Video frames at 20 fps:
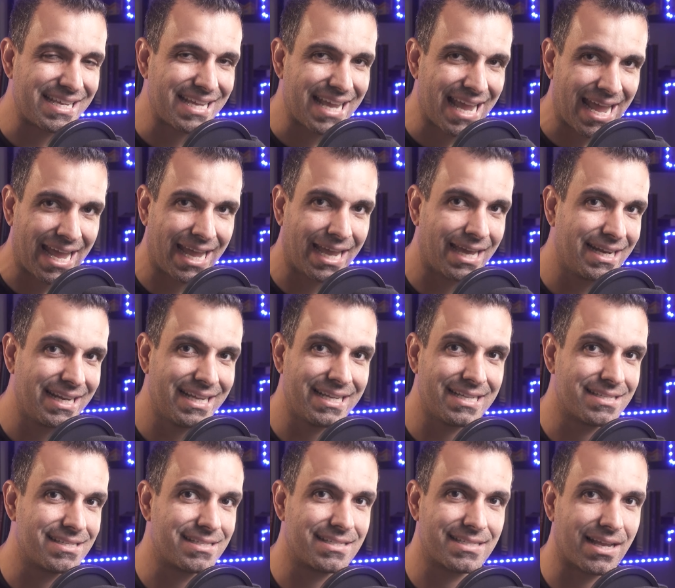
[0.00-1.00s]
head
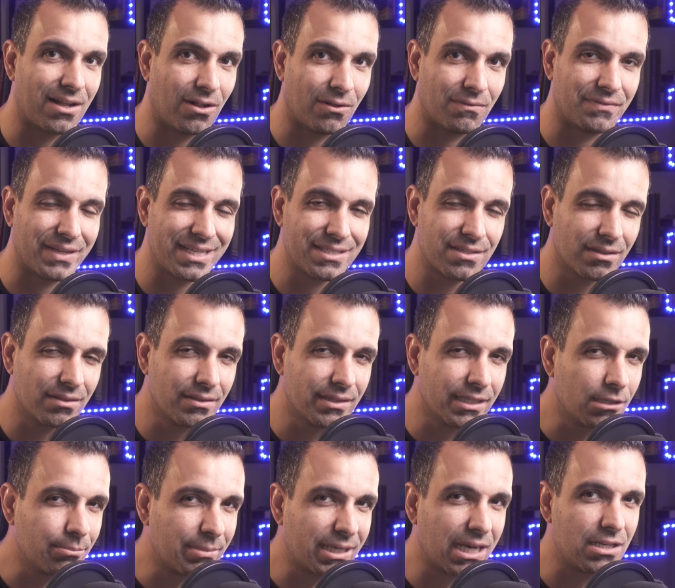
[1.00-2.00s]
itself is a
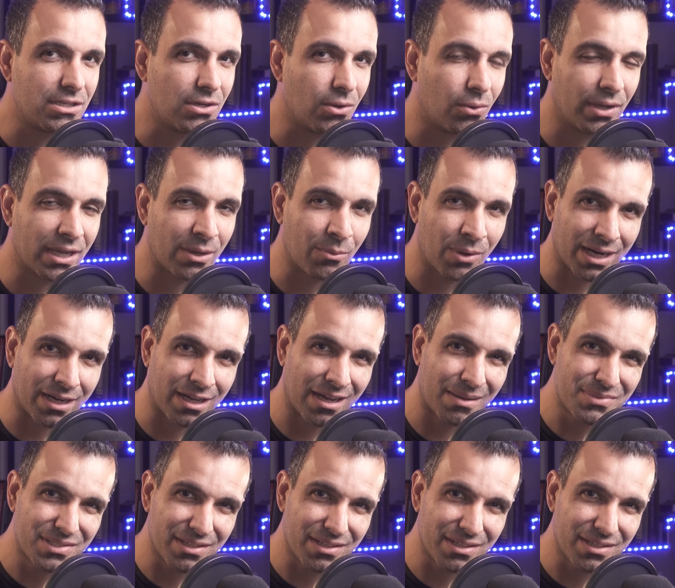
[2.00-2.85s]
little bit annoying when it comes